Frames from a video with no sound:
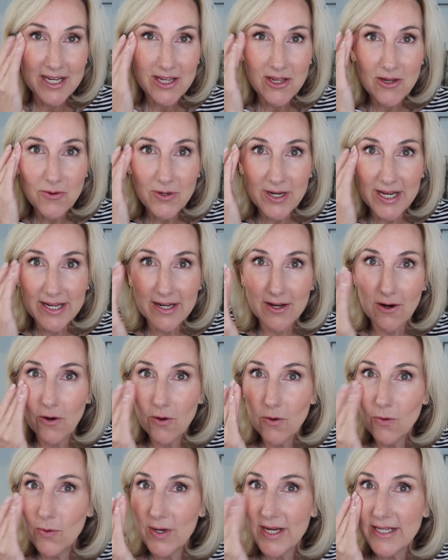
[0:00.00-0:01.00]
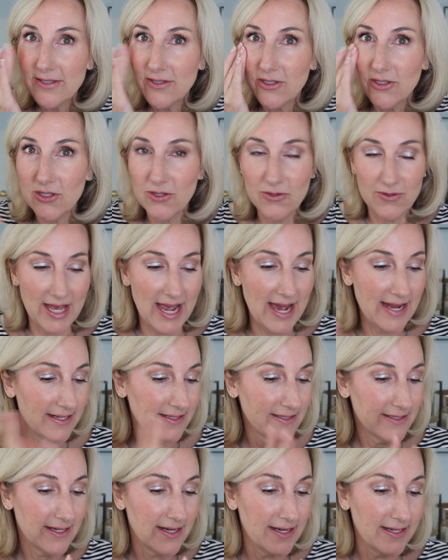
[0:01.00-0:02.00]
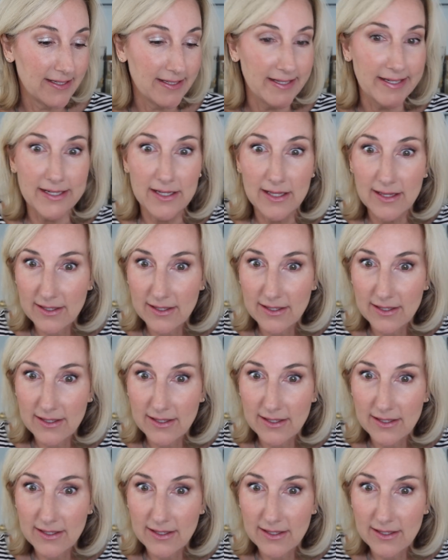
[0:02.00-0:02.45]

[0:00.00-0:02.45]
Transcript: you can always do that it's kind of like a